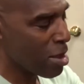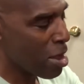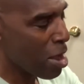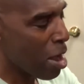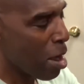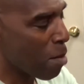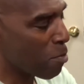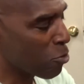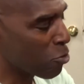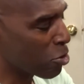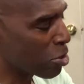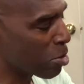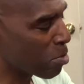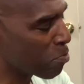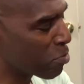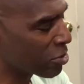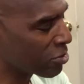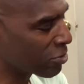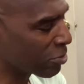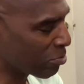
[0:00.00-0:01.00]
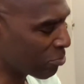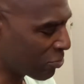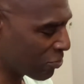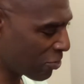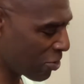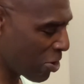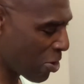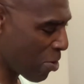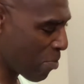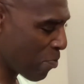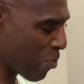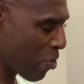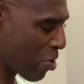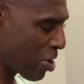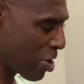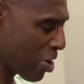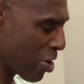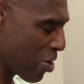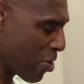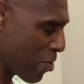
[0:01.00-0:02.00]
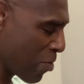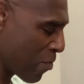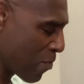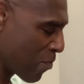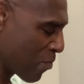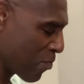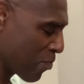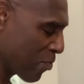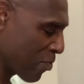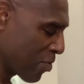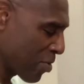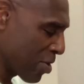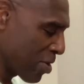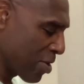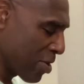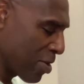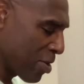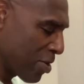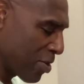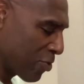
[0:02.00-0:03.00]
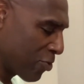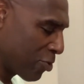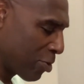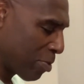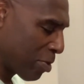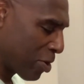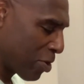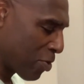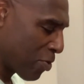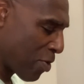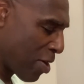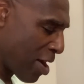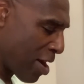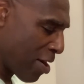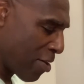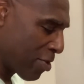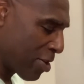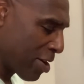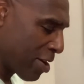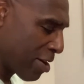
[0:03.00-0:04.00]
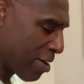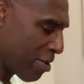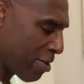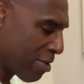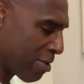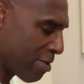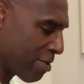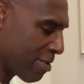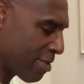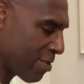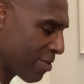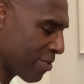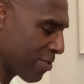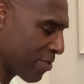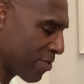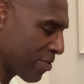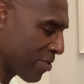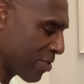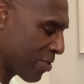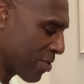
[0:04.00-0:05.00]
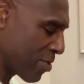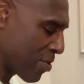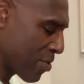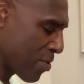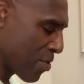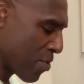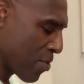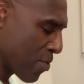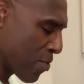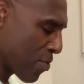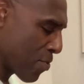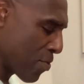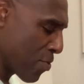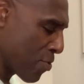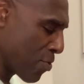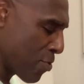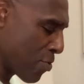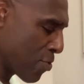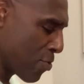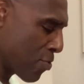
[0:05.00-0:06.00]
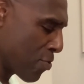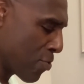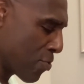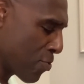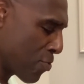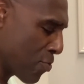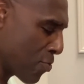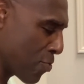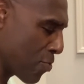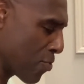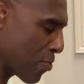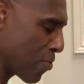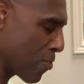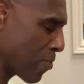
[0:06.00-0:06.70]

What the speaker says: I'm going to put some syrup on here, dribble it around here. Ooh.